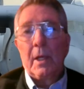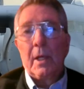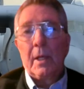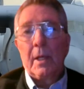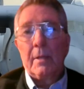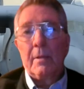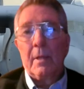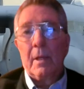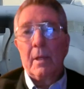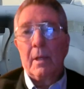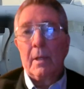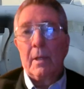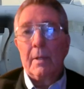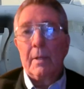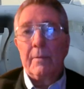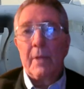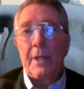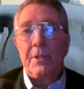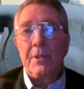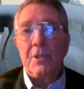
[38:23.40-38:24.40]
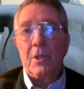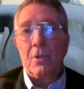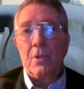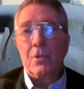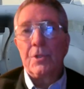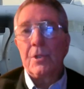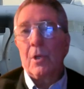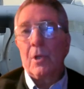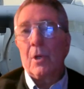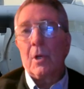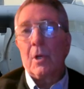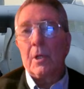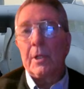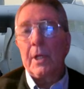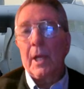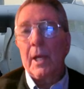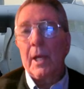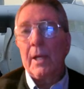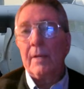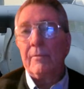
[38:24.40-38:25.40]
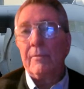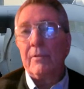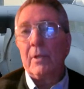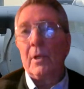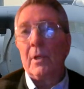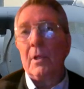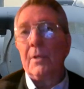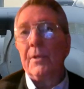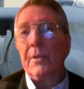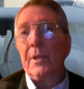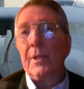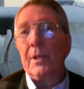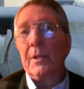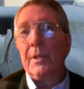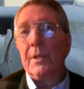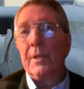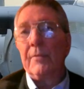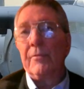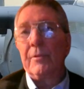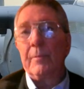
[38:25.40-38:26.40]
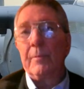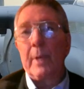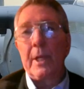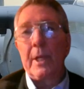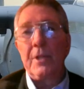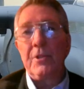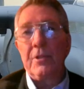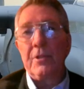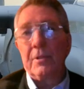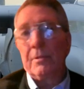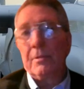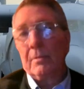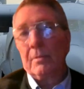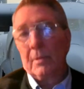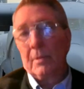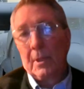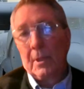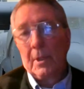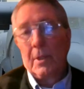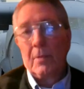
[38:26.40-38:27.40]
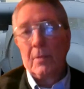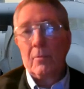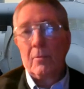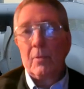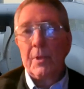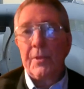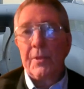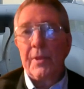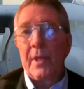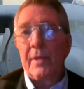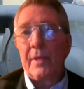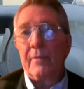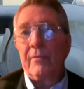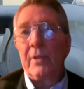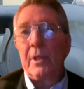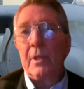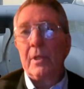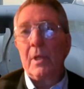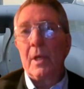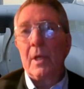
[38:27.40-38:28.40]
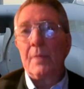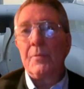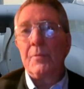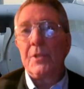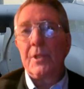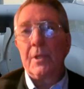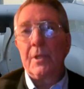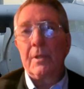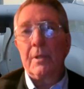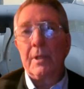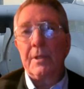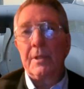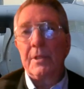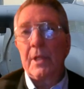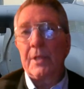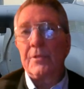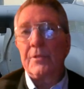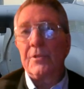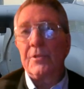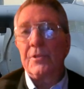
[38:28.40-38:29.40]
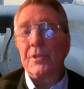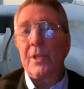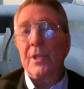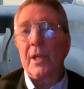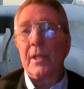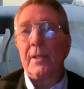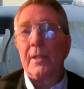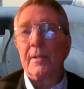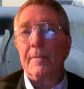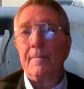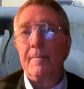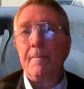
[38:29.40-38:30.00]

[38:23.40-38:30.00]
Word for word: and uh, they chose to archive all their information with that Vietnam Center at Texas Tech.